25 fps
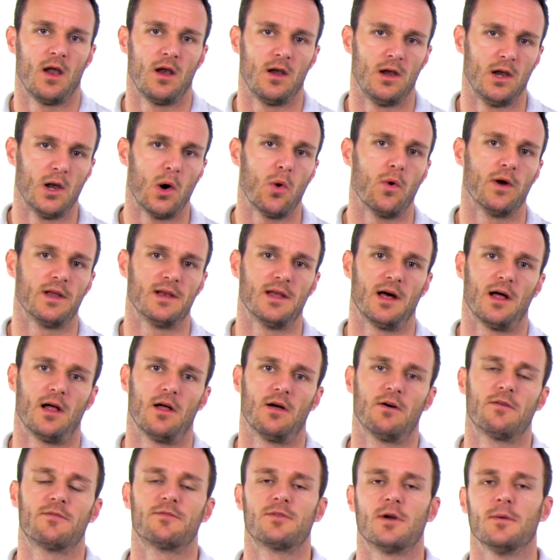Lo et
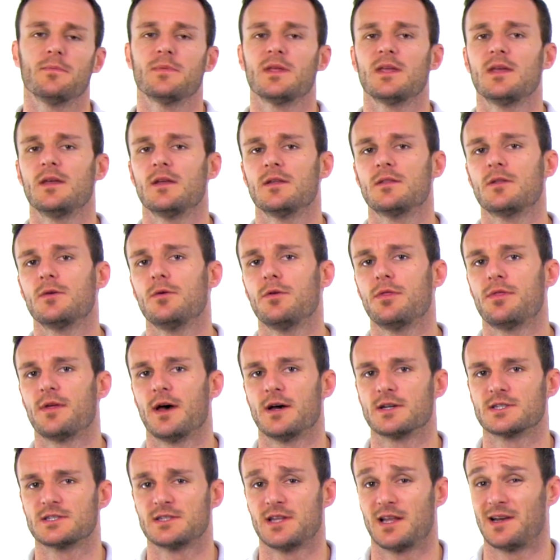al. from the year
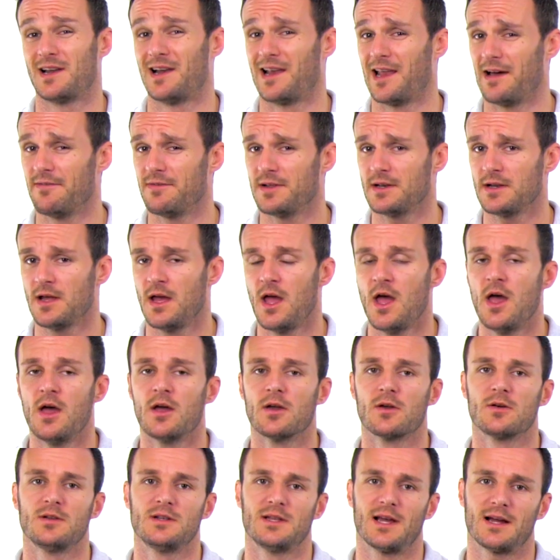2011
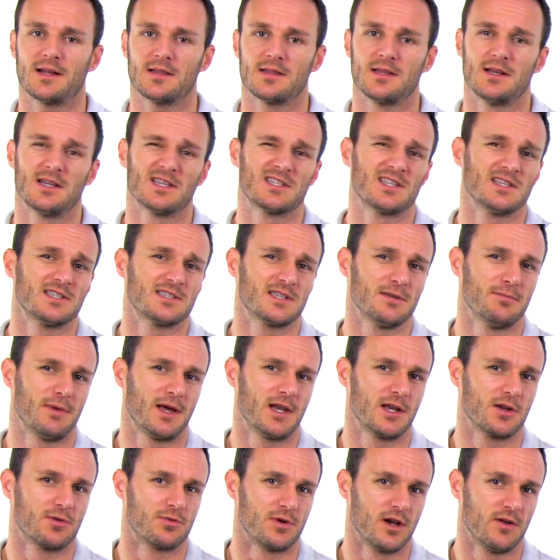conducted a
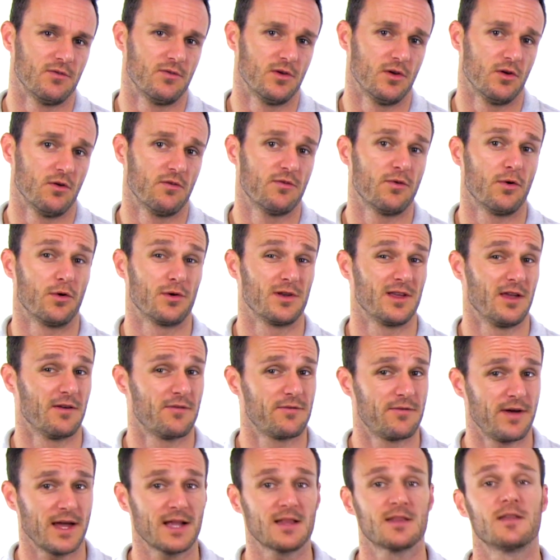systematic review for the
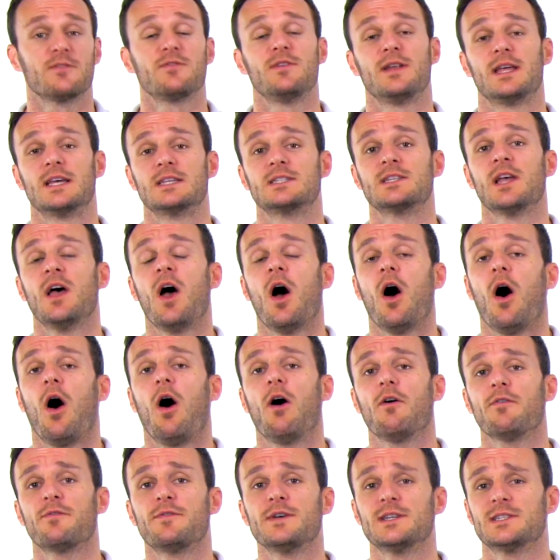effectiveness
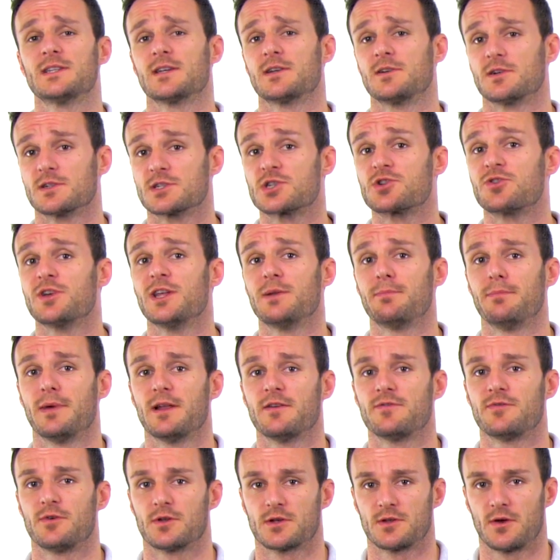of physical
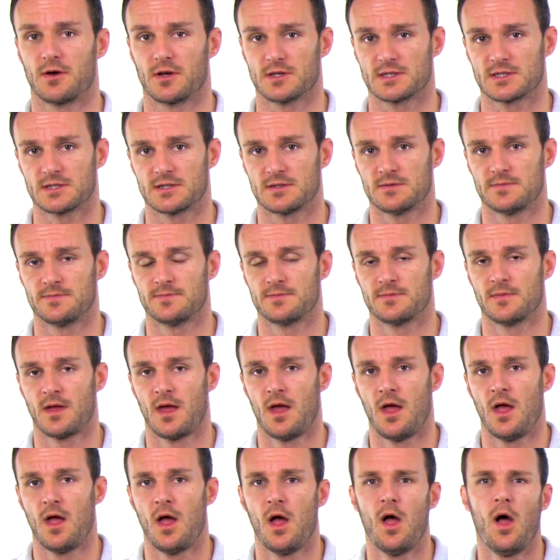treatment for TOS.
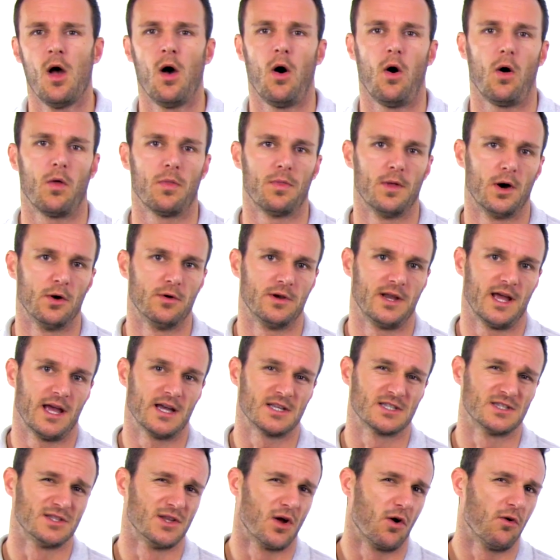Although there
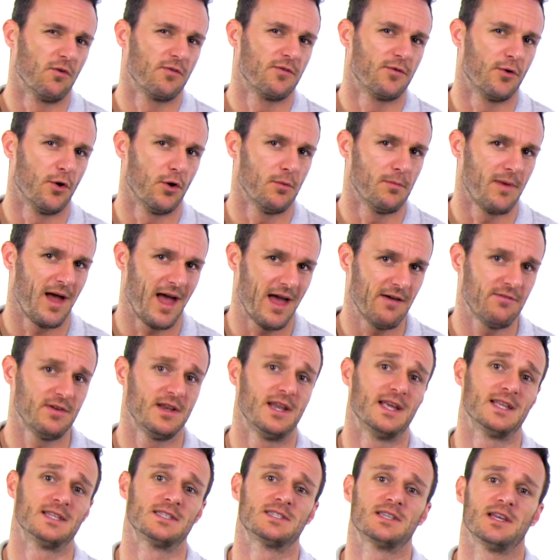is no firm
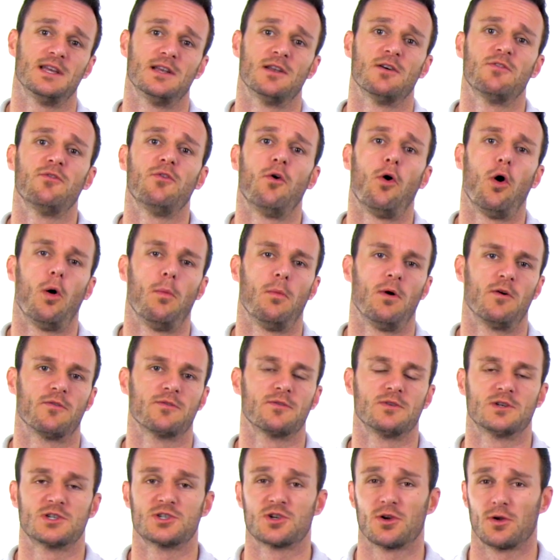evidence in the form of
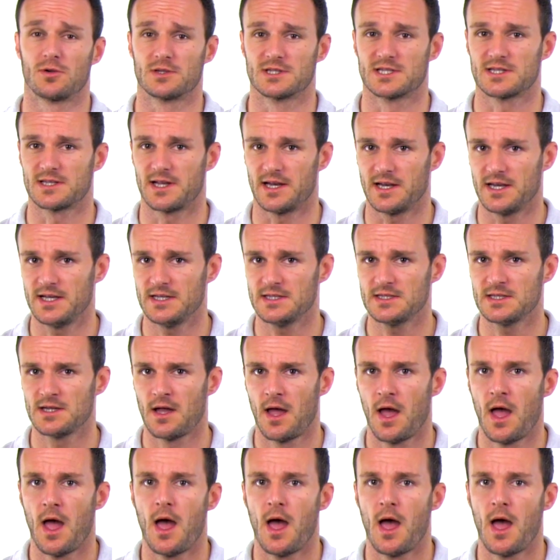controlled studies,